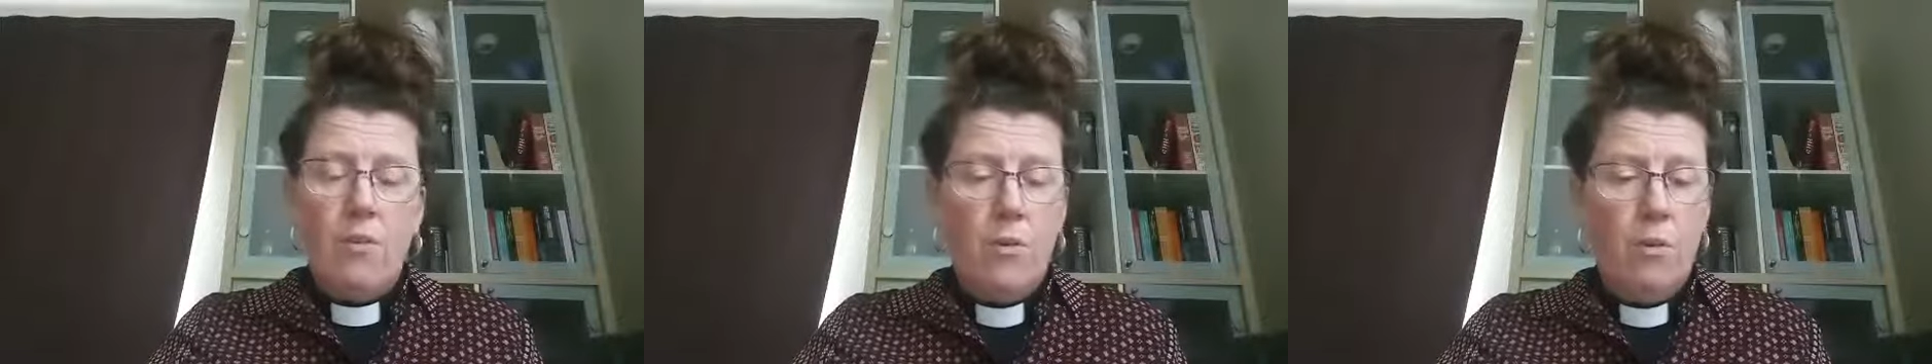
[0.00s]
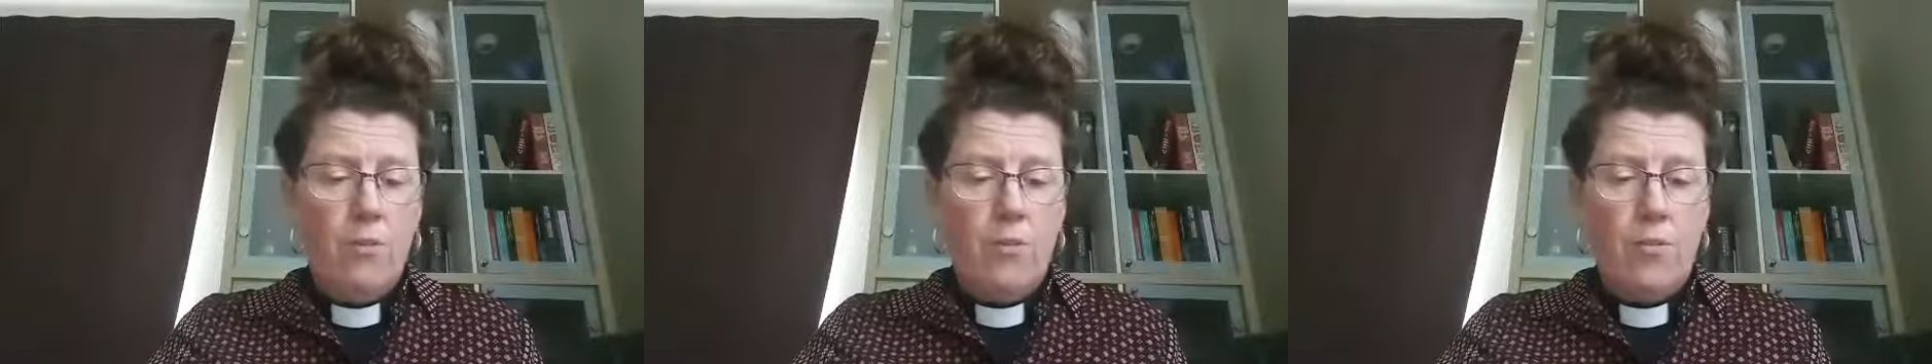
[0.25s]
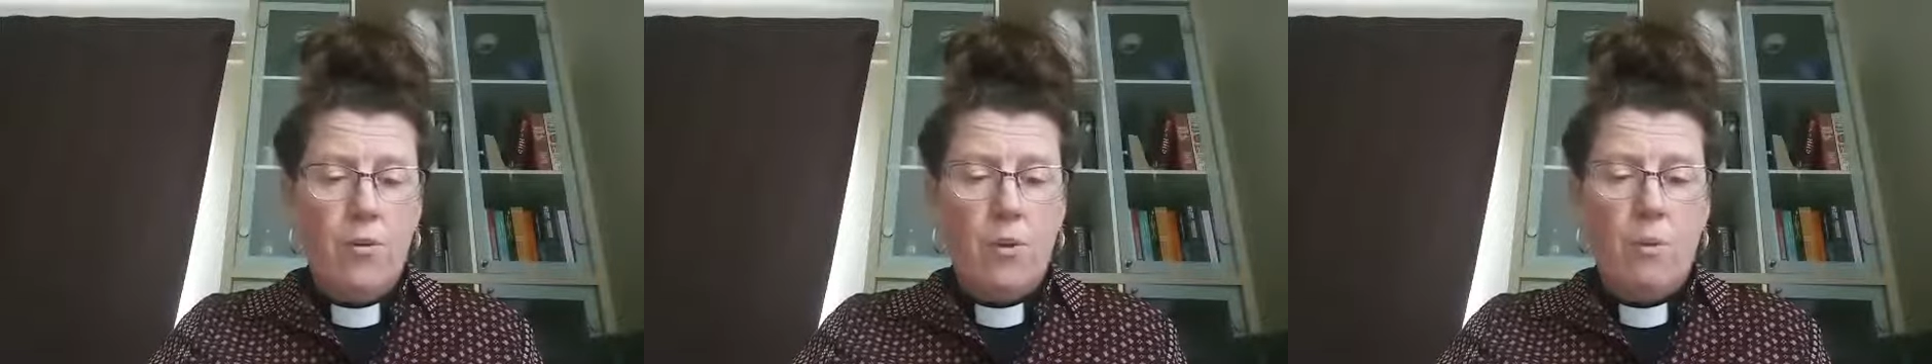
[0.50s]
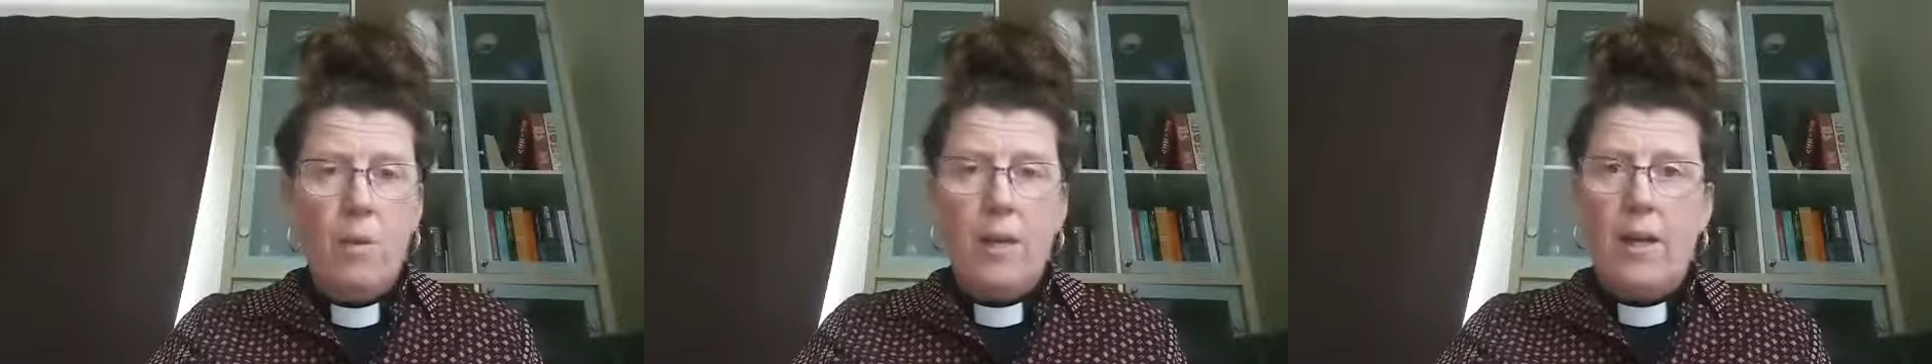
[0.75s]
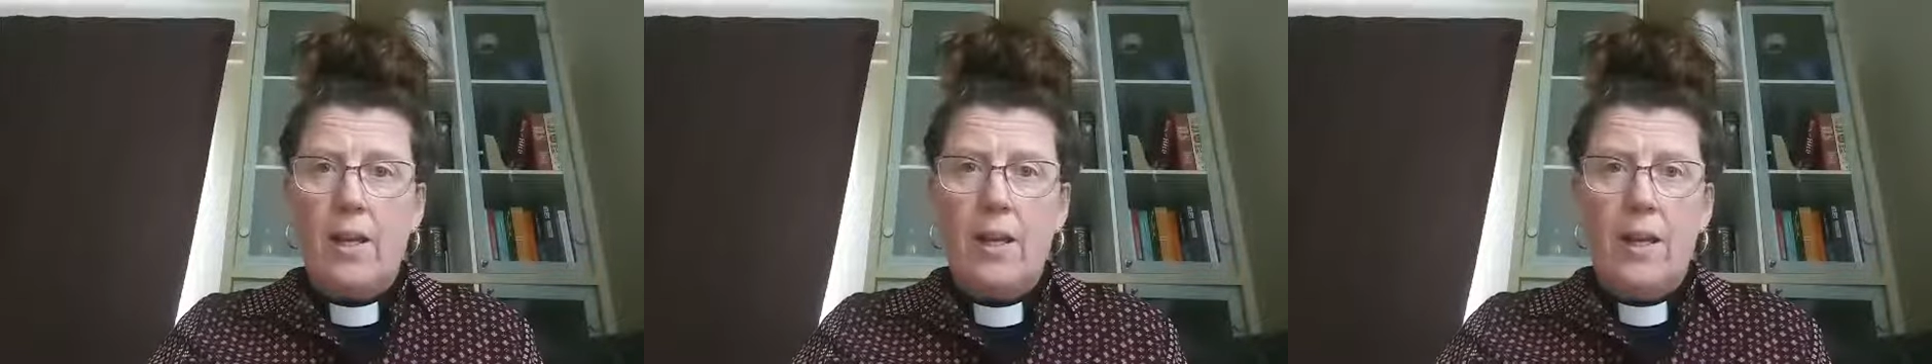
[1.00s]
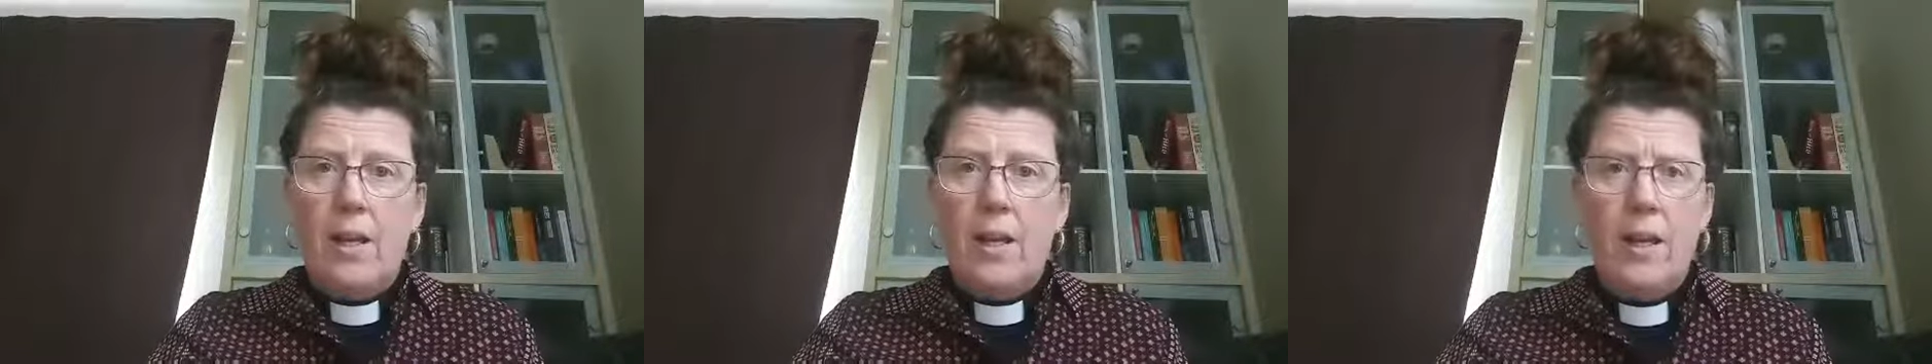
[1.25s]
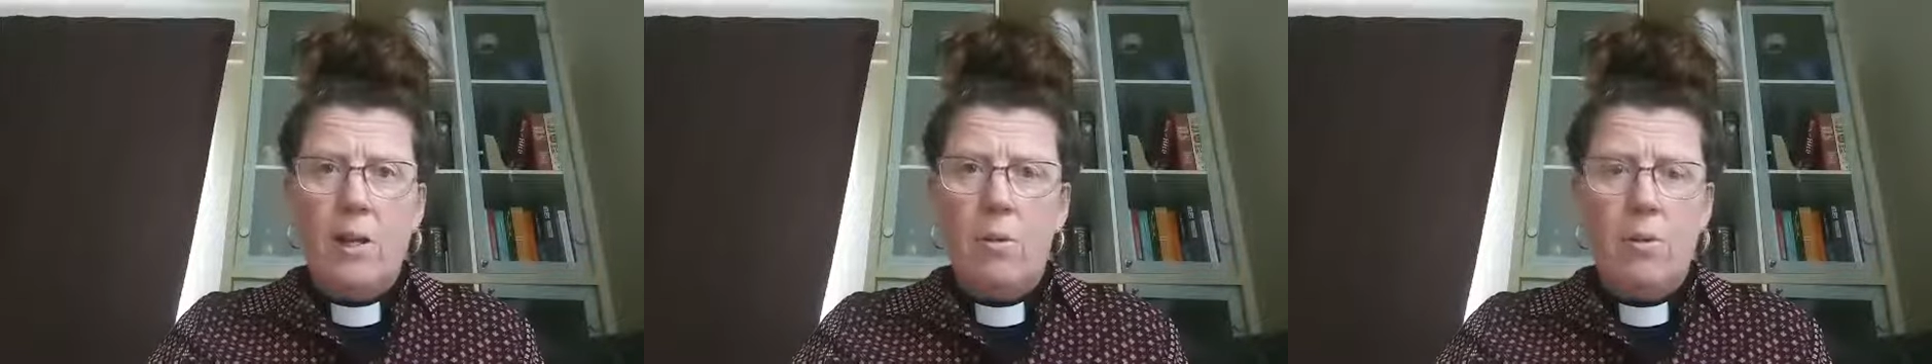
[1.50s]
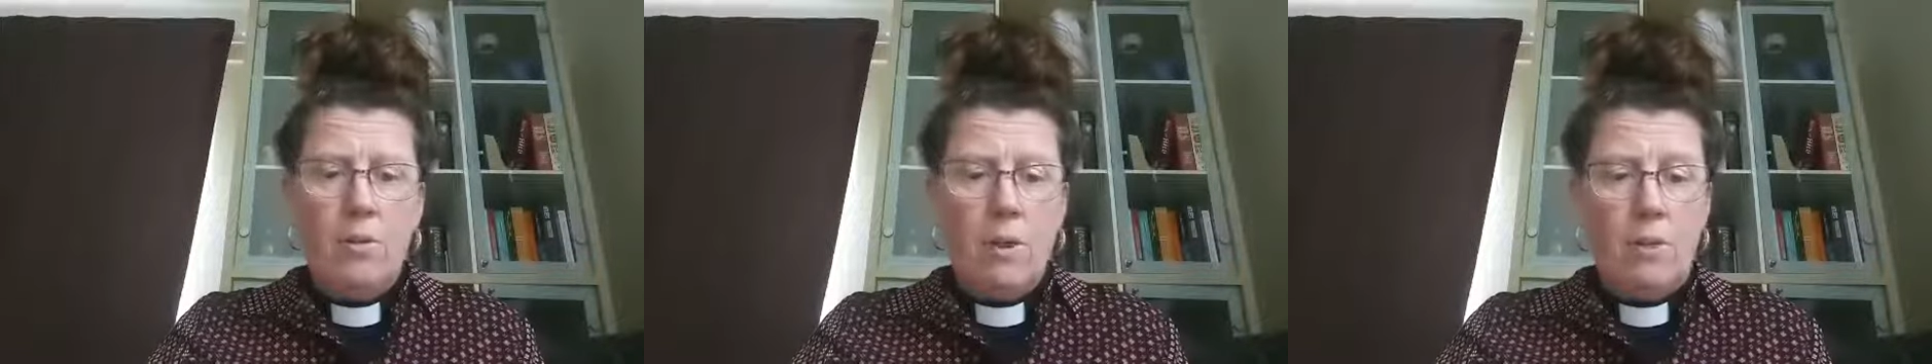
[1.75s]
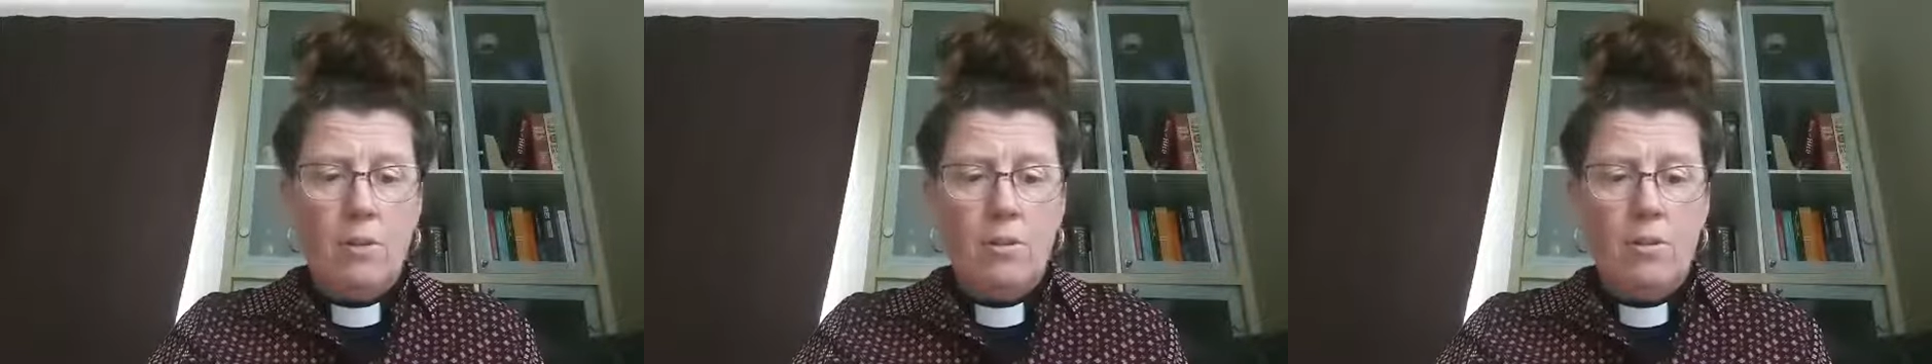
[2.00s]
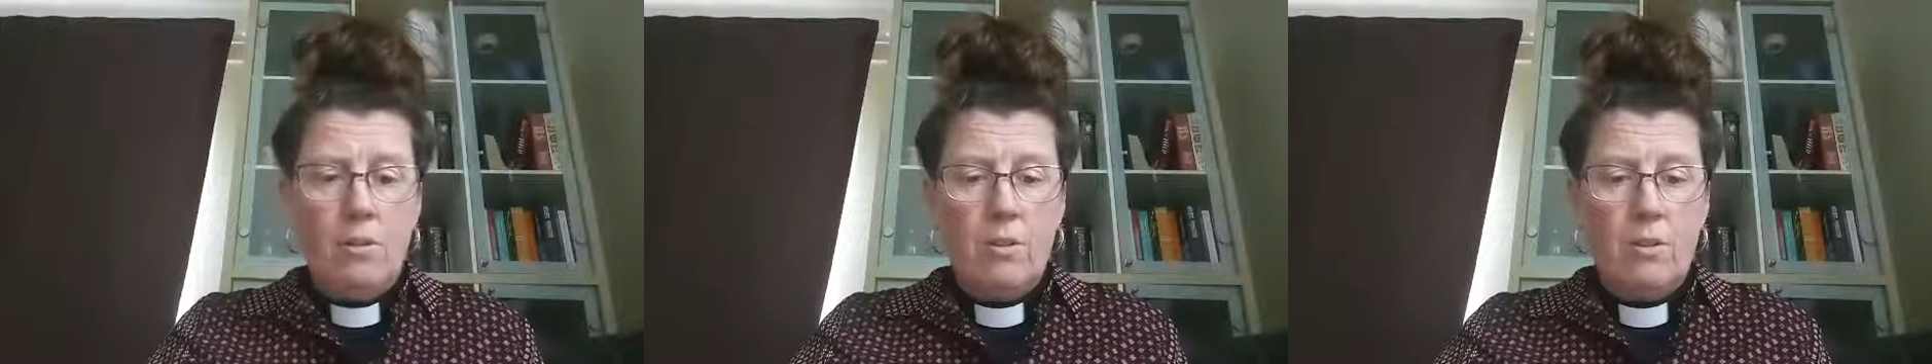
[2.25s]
all fall away, I will not.